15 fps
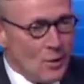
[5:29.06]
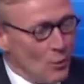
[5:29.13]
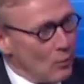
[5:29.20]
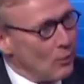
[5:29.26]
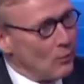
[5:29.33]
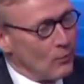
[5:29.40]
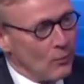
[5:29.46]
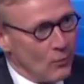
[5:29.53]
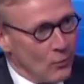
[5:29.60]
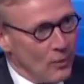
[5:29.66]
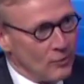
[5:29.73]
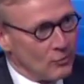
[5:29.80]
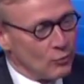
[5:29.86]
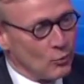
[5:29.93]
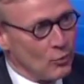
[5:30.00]
Well,
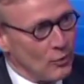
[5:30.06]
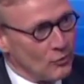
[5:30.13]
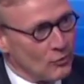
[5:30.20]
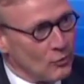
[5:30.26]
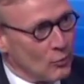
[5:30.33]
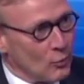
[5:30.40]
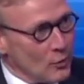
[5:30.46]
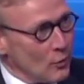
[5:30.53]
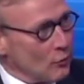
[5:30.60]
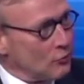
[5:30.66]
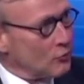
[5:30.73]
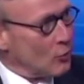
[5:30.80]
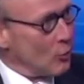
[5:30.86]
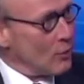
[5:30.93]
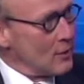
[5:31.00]
what's the real
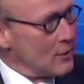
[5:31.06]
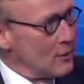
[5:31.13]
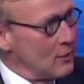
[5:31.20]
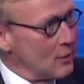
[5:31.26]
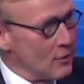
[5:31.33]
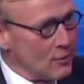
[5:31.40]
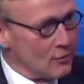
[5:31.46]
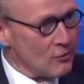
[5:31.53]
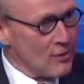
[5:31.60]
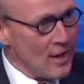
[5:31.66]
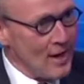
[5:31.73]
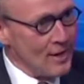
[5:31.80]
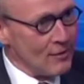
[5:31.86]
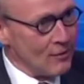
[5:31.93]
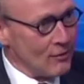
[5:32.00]
story here is
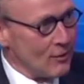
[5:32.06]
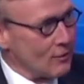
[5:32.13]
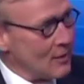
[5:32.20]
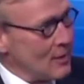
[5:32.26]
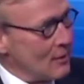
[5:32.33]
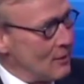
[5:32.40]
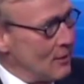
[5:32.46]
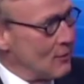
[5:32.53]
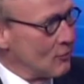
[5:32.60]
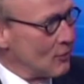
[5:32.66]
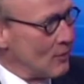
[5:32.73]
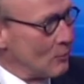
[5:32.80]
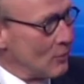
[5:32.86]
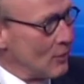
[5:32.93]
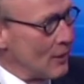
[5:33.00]
not that they did
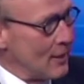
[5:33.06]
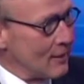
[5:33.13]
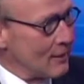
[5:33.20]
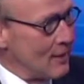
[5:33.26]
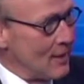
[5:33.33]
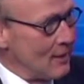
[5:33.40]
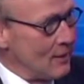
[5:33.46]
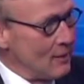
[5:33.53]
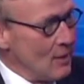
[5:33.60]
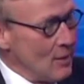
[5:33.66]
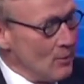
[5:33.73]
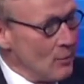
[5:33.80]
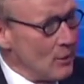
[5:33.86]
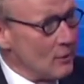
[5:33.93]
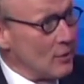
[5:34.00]
something like that,
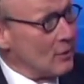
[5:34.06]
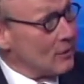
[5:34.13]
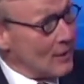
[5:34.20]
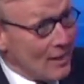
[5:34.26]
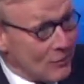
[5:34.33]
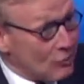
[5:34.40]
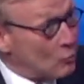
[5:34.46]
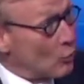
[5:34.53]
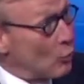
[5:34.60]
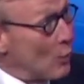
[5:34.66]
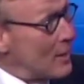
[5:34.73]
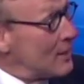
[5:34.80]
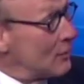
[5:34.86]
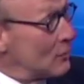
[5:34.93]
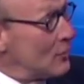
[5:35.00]
but that's the
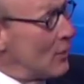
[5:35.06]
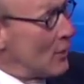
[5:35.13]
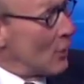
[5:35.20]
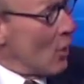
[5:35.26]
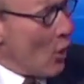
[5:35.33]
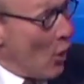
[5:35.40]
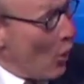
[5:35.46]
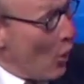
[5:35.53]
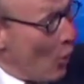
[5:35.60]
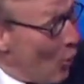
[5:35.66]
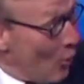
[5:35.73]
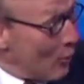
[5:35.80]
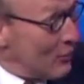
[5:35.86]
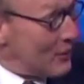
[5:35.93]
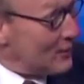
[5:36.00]
way it's done
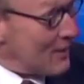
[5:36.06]
all the